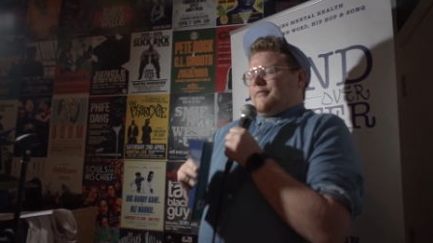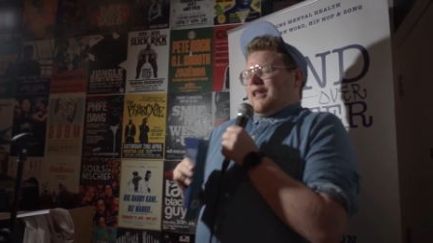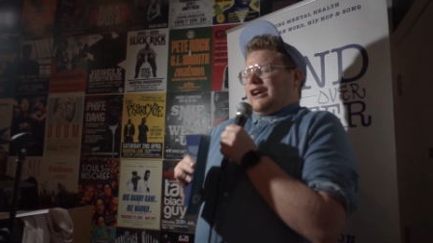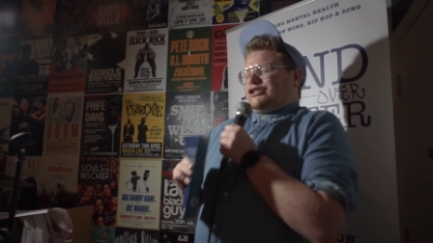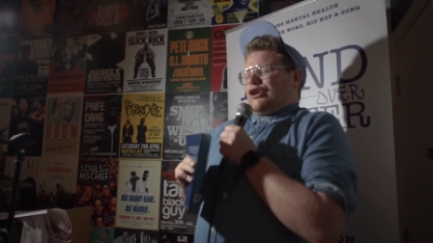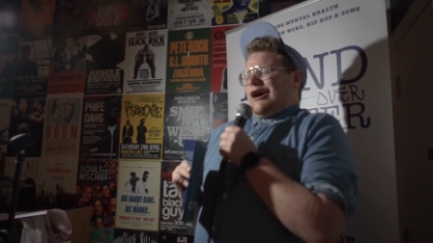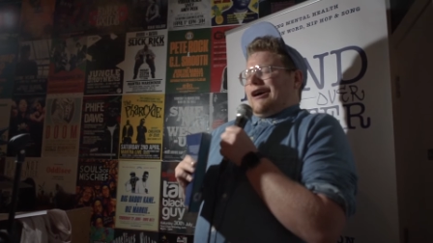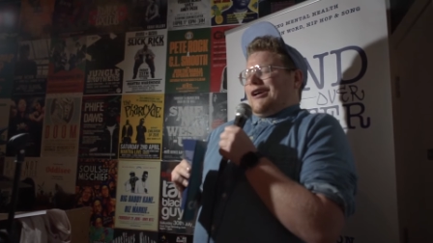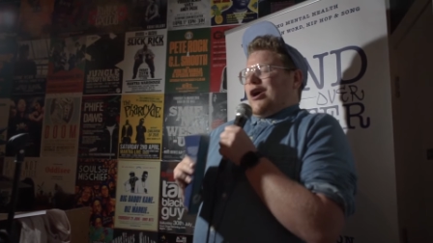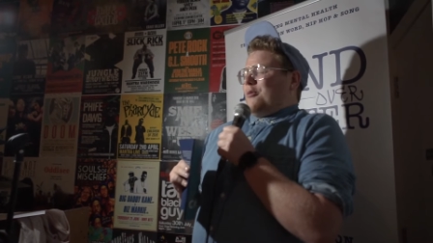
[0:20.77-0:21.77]
I
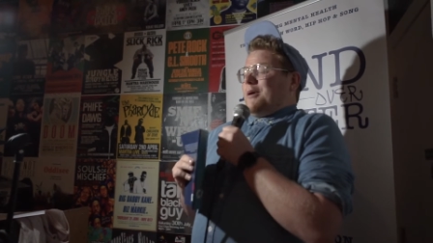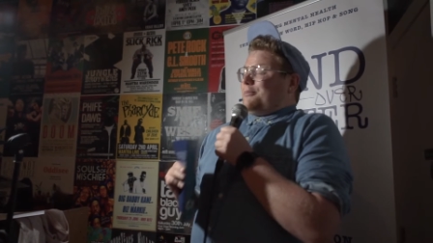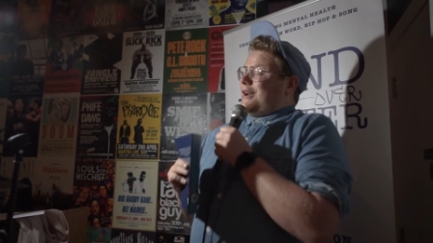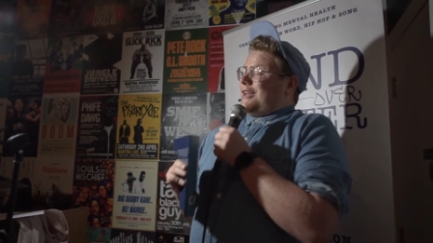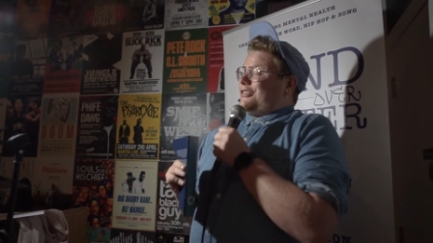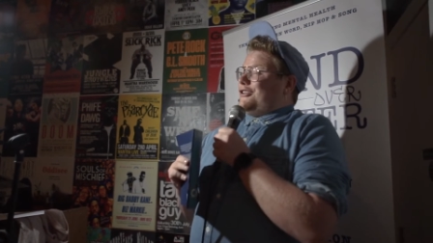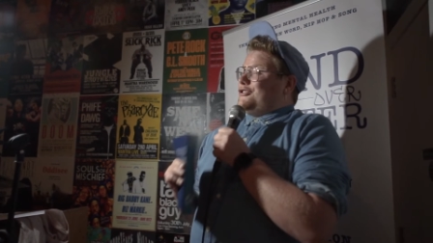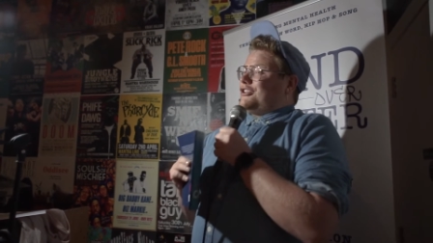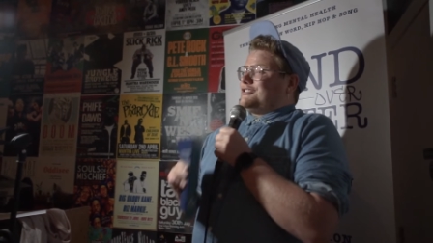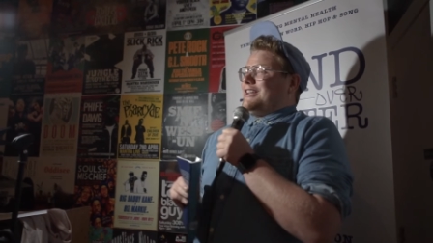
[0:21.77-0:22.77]
try hold my breath and
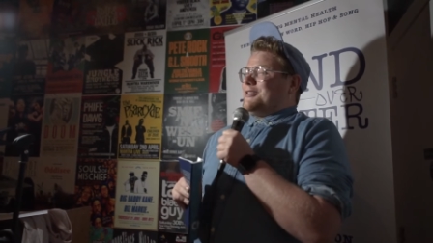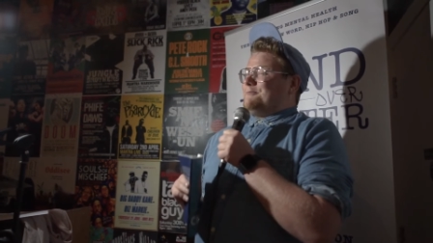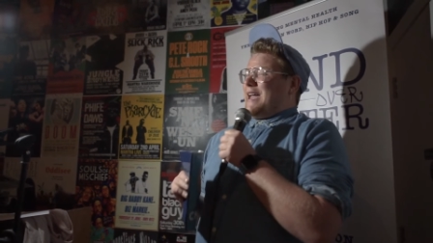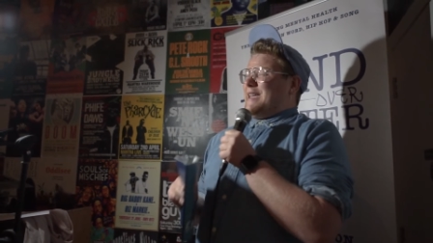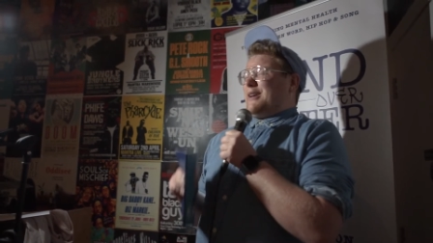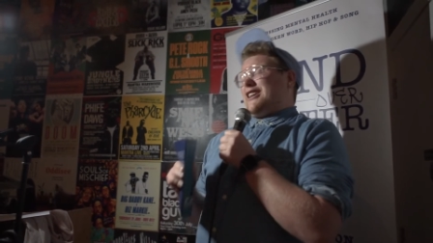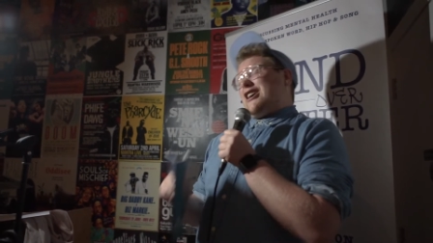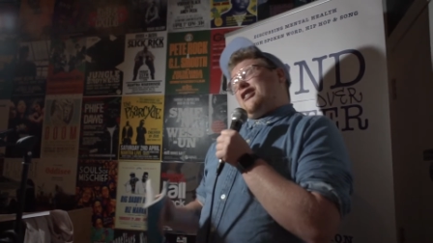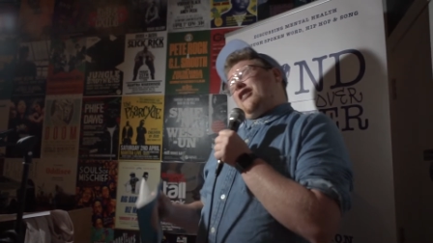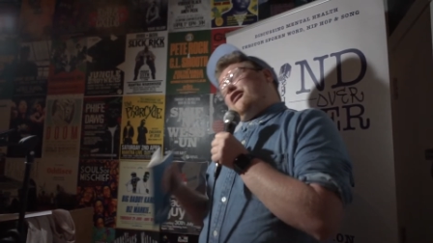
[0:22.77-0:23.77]
not take the bait, but I
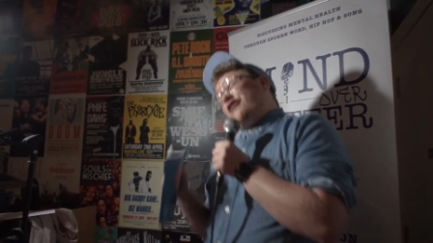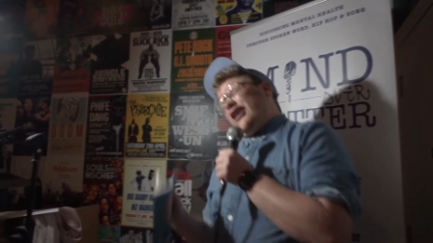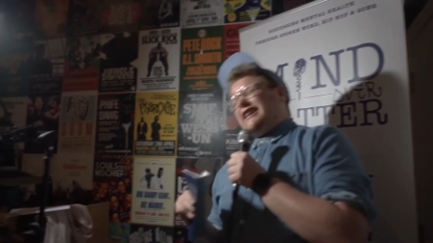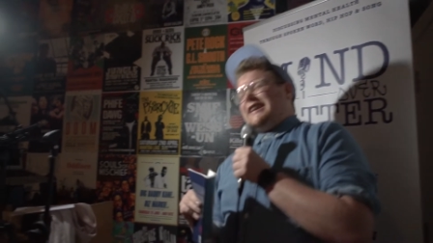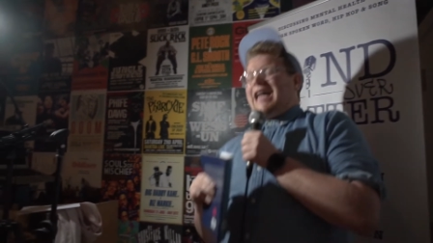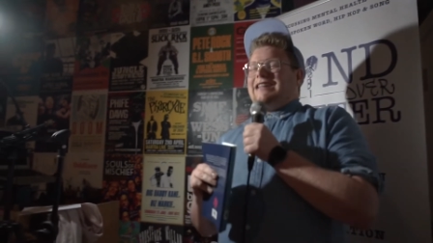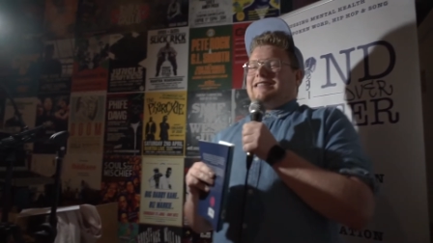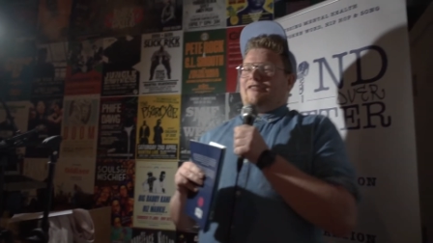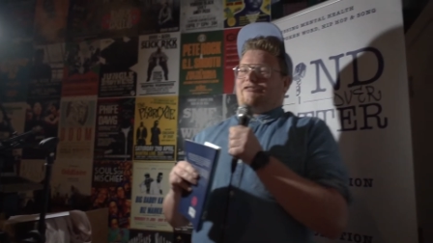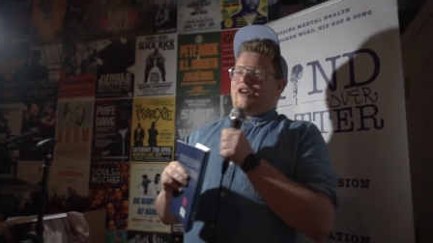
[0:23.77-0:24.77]
can't. I fucking hate
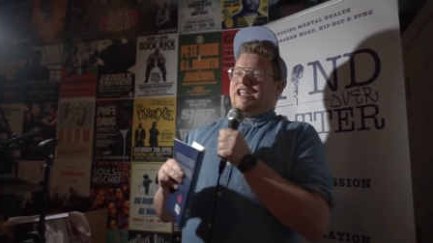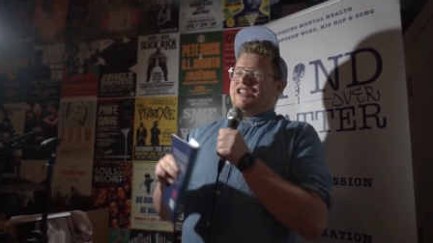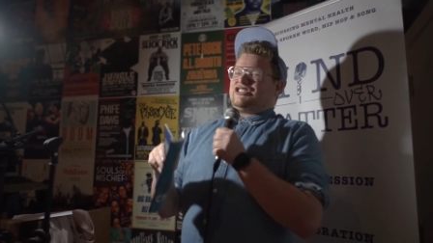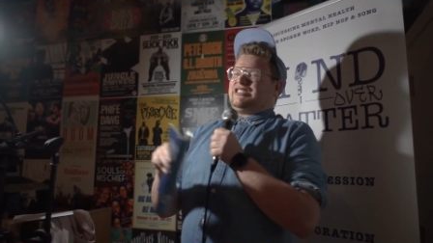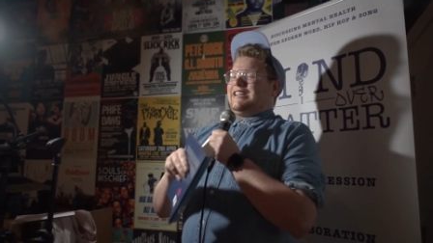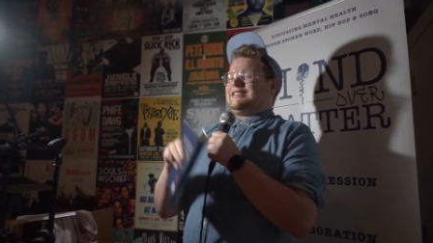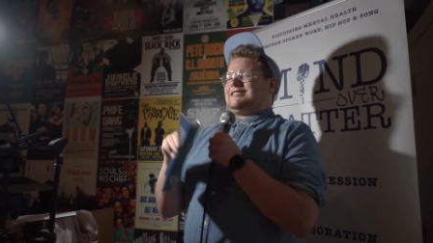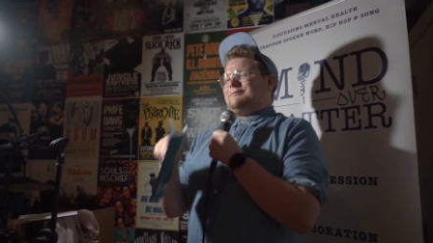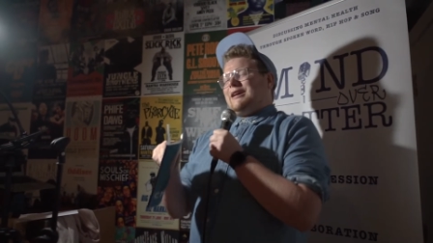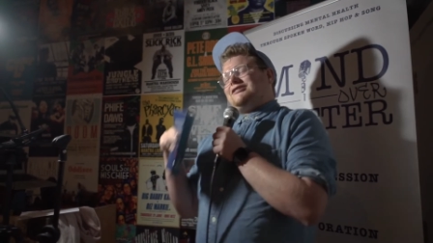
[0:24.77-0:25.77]
that phrase. You see, the
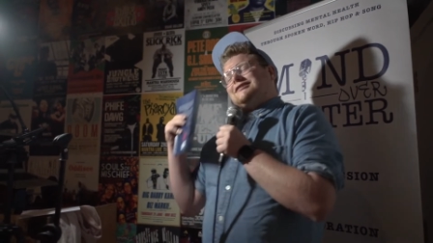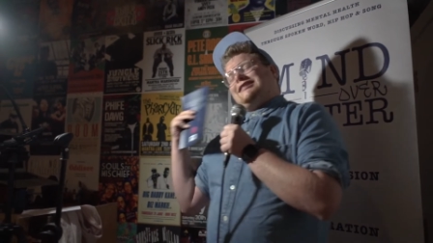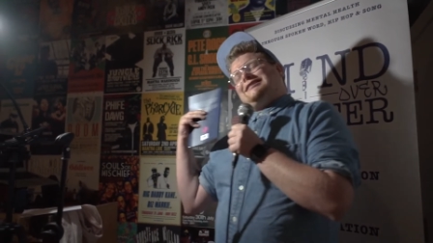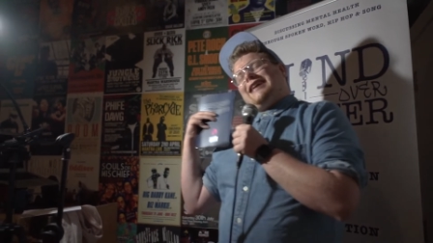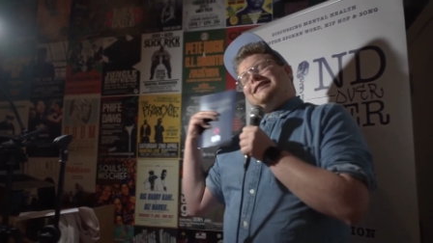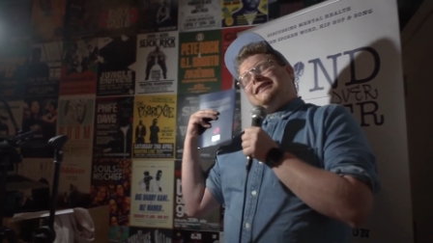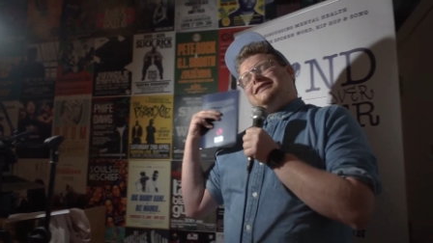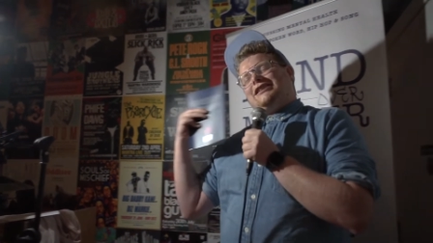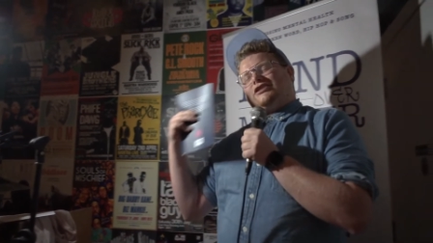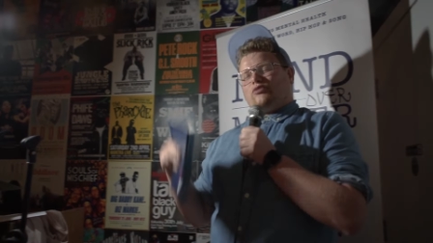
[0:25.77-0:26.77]
snakes are descending
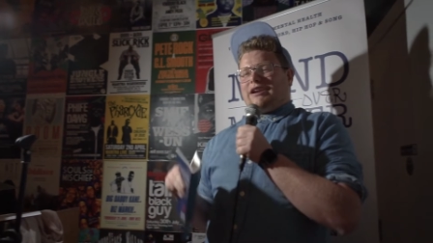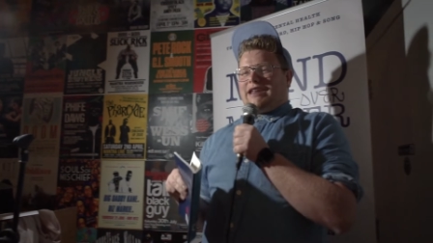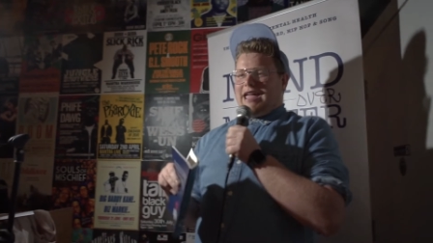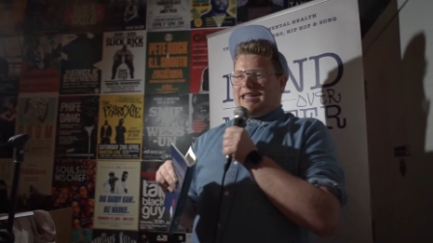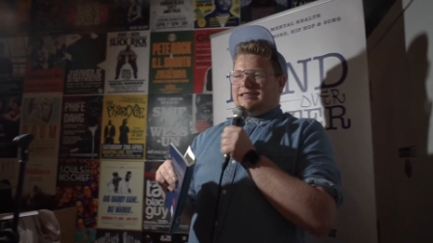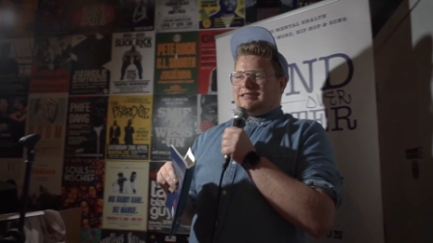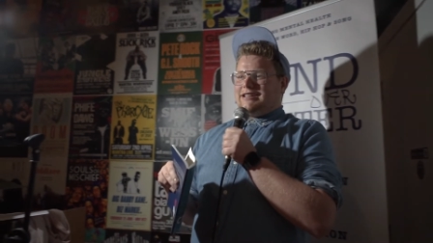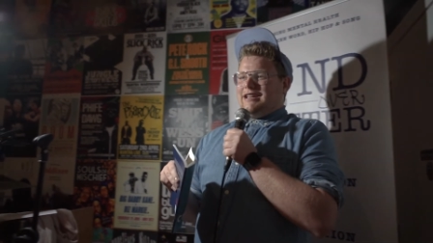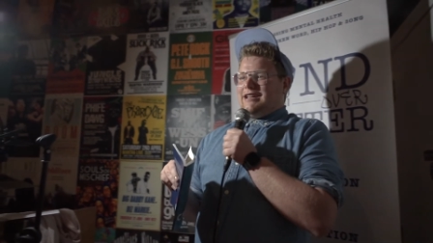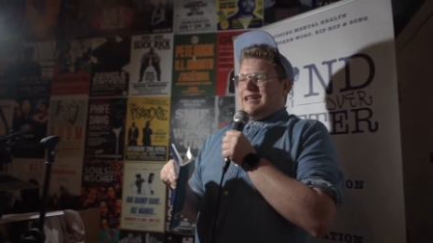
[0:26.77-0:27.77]
to this red haze.